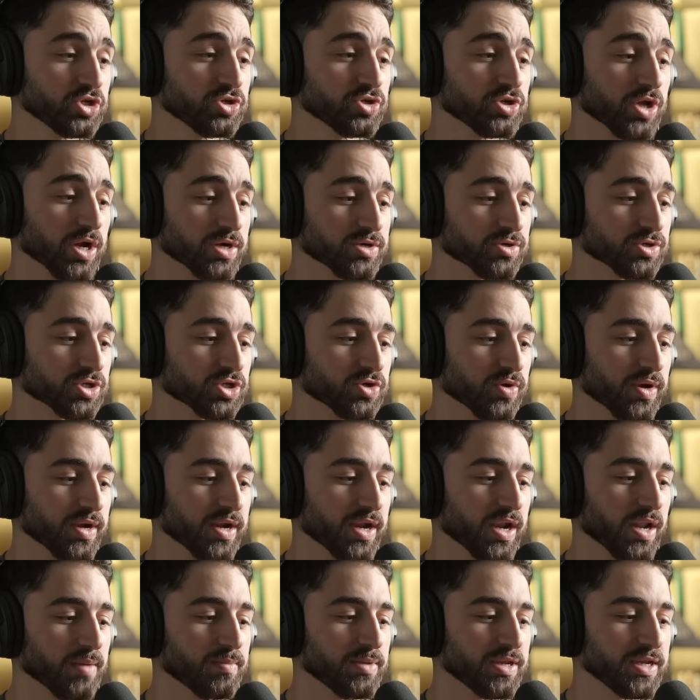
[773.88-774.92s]
your doctor's
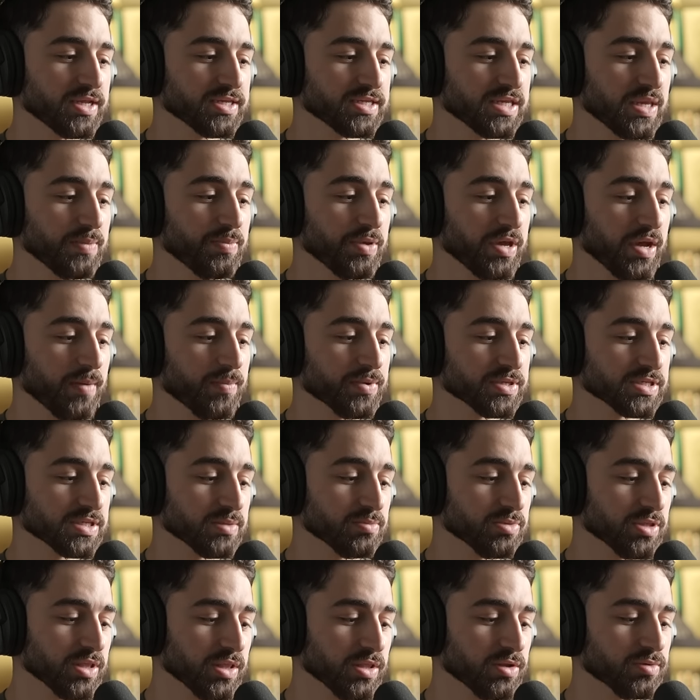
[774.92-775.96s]
credit i mean he's keeping up on
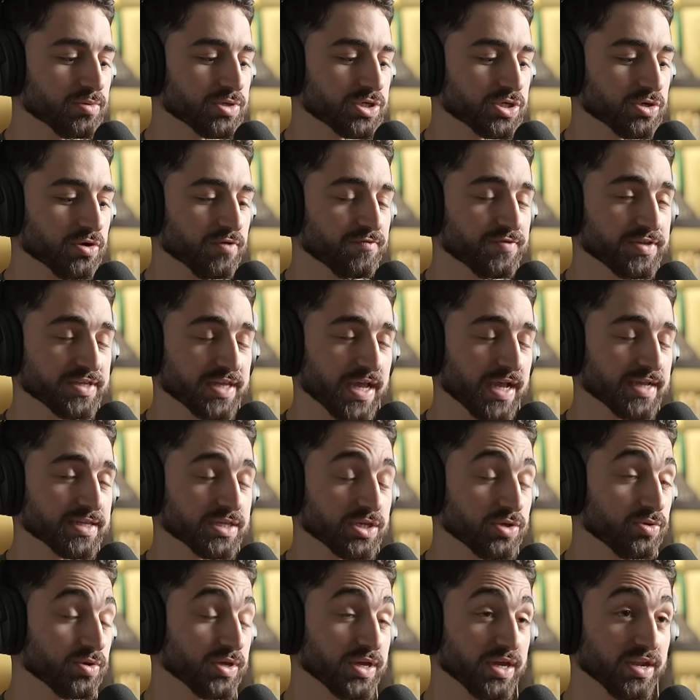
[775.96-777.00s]
some of the literature if he's
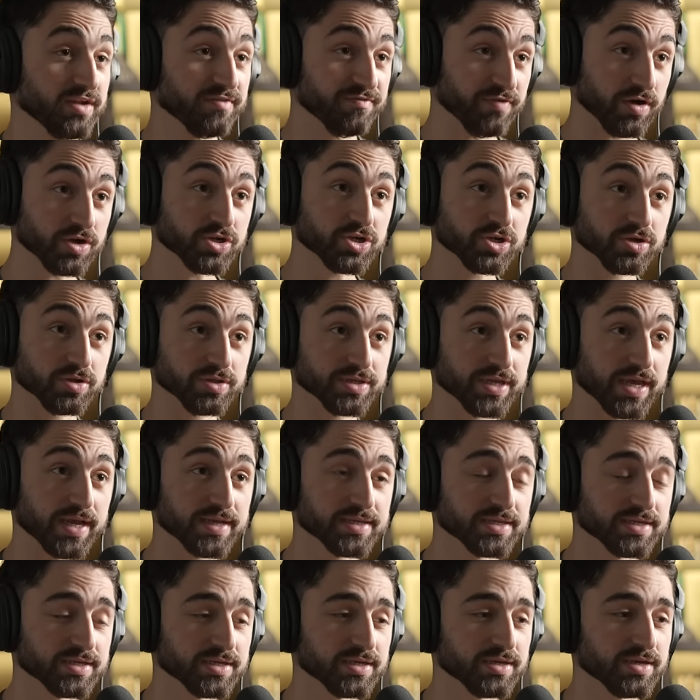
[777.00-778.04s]
asking you to get a functional
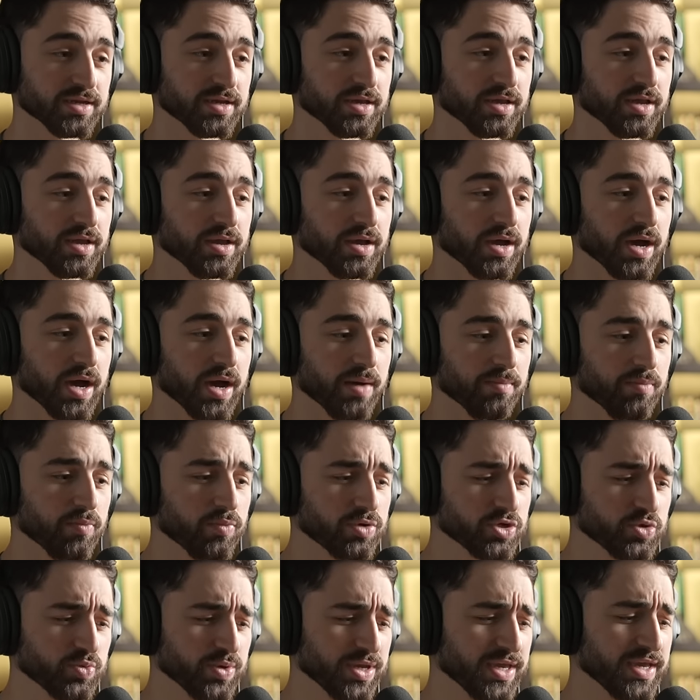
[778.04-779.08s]
test mm -hmm. um,
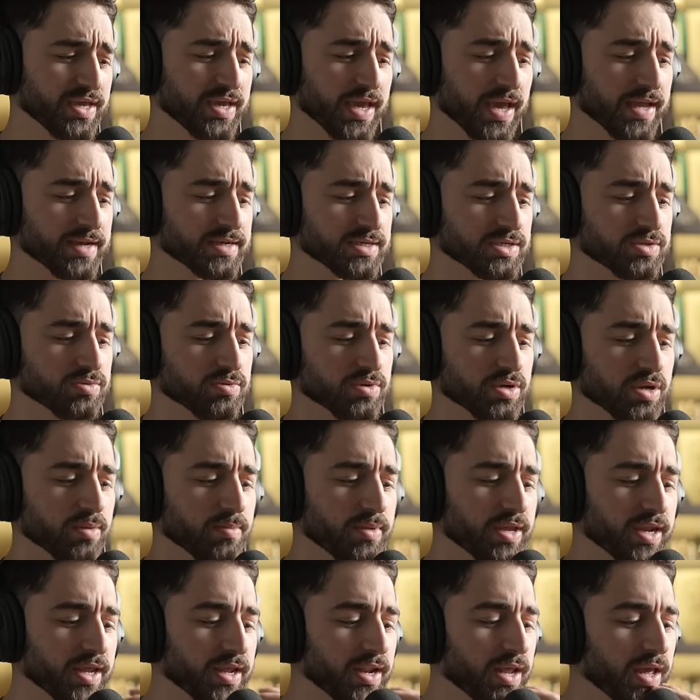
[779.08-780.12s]
which we can get into in a
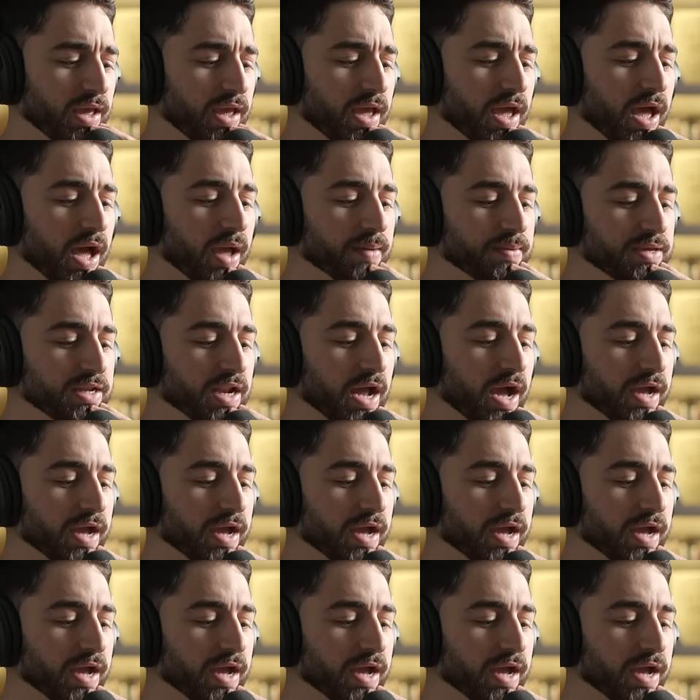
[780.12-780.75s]
minute i mean